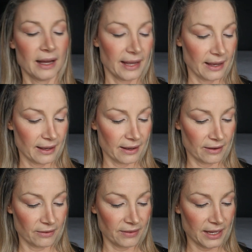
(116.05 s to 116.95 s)
I
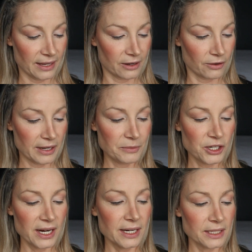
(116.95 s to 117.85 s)
have a cream
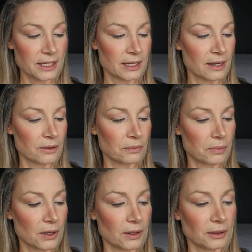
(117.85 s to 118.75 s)
shade
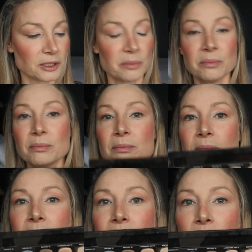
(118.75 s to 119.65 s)
called
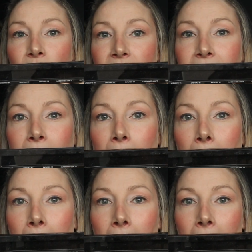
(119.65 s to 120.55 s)
Cream.
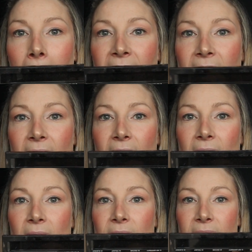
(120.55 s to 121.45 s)

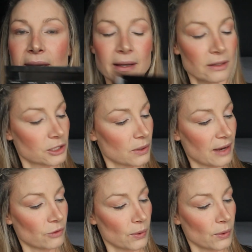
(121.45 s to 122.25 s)
And then I also have